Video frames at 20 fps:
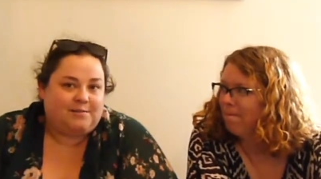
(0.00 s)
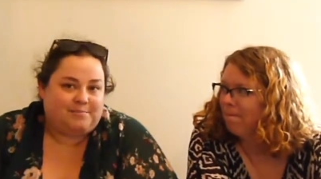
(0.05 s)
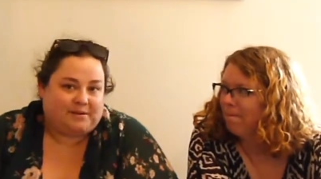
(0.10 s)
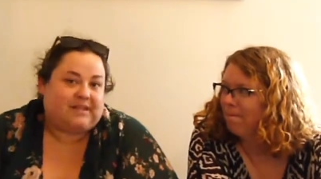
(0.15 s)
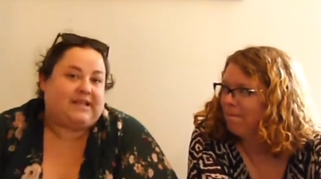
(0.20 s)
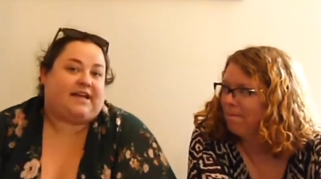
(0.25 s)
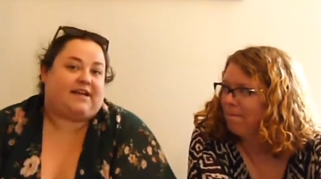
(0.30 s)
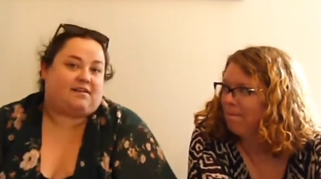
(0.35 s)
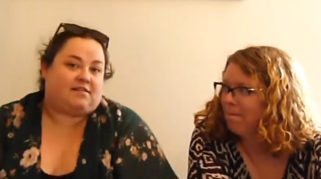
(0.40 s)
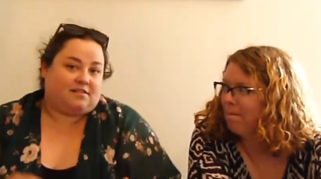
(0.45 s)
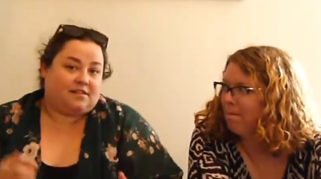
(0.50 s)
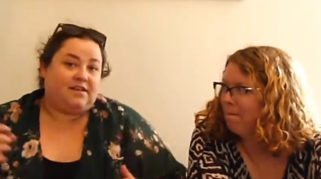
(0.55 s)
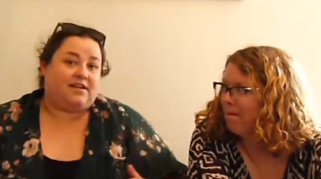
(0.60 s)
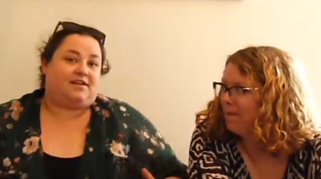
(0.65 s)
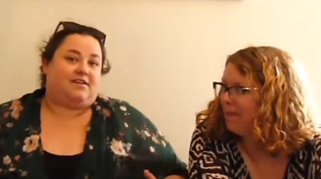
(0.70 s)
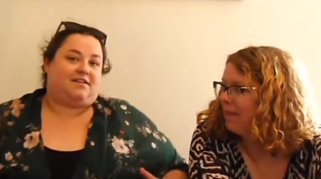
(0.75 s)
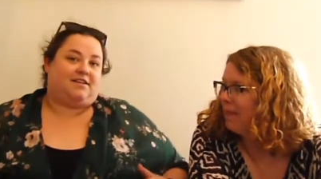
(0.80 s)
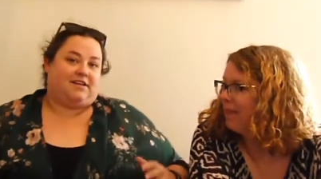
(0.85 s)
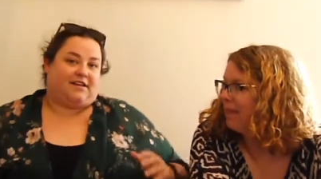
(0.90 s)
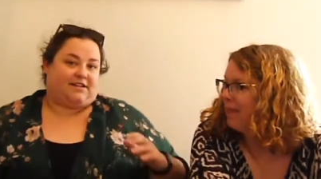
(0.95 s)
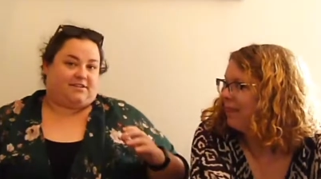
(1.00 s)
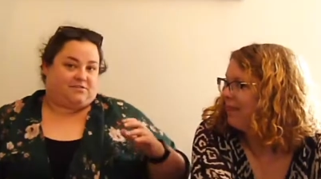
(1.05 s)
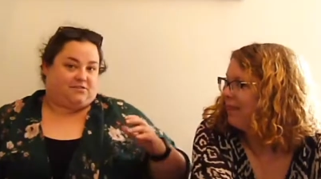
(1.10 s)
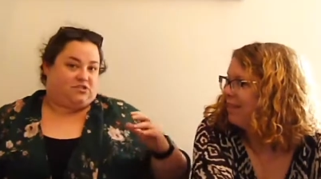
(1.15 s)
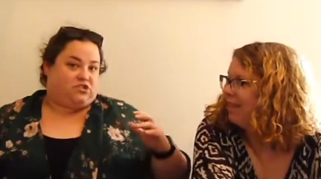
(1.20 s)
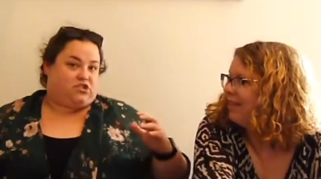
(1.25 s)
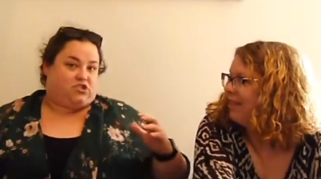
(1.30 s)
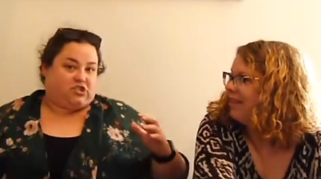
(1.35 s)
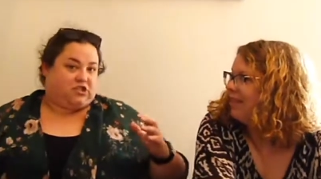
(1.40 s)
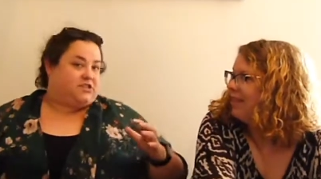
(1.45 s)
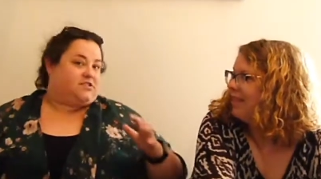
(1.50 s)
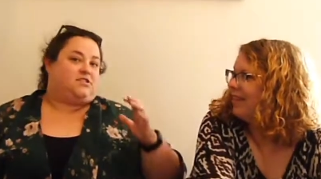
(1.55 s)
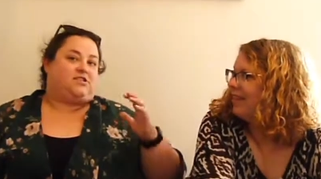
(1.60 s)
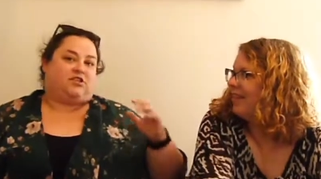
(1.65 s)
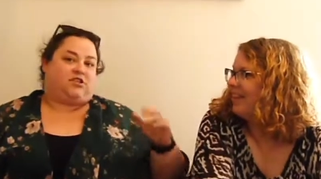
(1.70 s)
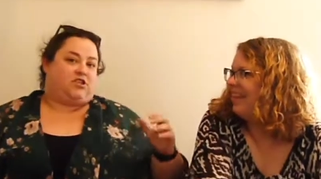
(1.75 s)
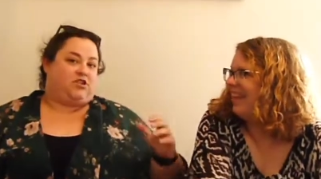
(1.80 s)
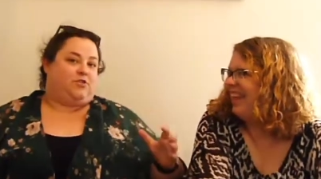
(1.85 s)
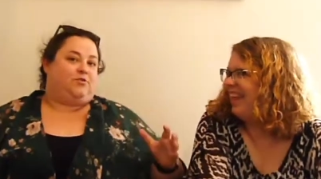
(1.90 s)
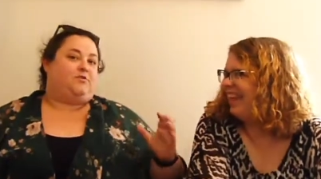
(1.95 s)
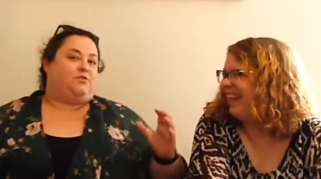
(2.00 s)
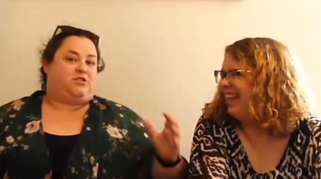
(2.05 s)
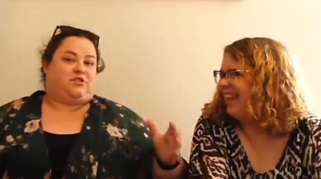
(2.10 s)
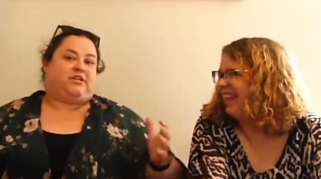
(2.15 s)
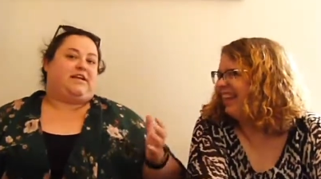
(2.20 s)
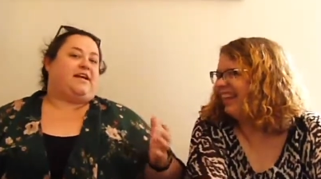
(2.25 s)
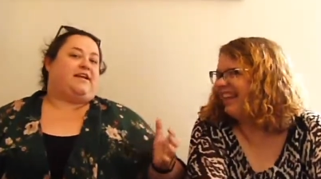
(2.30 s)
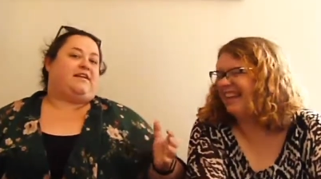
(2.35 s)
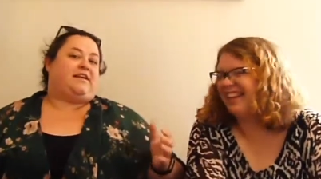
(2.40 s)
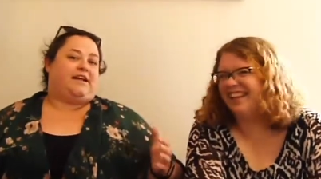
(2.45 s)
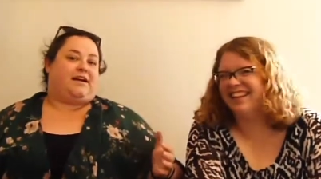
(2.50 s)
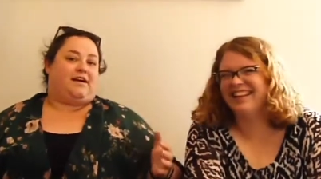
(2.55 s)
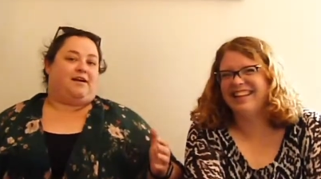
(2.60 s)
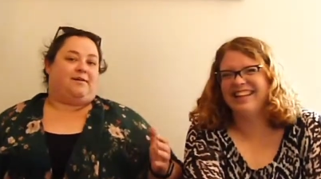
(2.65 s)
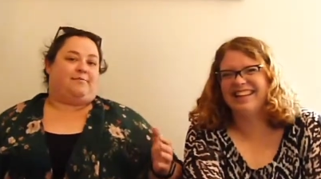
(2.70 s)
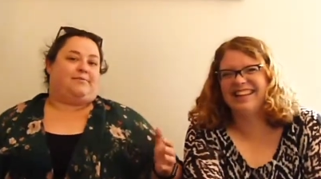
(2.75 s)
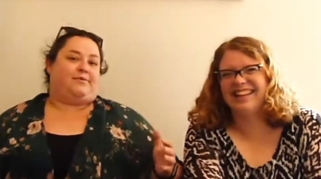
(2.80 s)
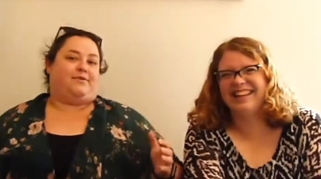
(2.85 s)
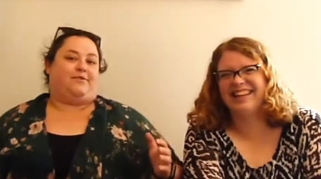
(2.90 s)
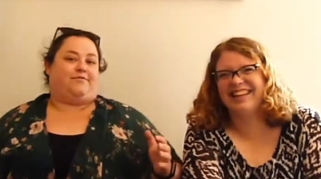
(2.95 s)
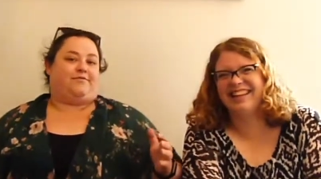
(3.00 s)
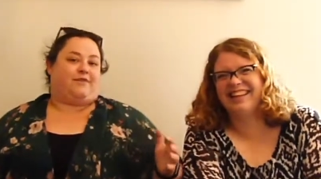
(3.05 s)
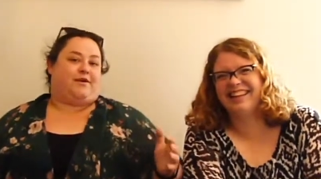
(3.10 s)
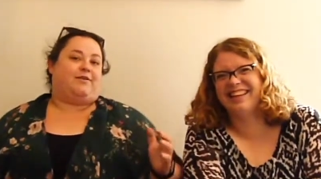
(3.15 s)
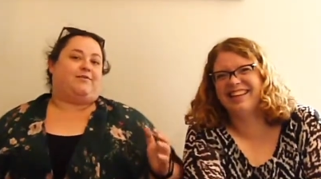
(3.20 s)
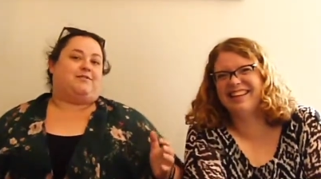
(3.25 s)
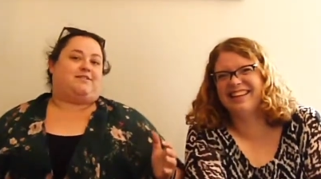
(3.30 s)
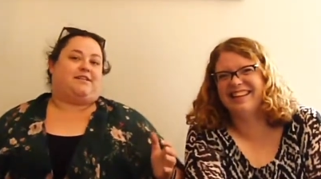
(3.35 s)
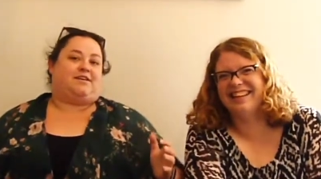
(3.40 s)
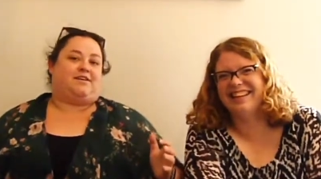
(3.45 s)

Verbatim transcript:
Speaker 1: but like literally a, just a huge dead caribou frozen.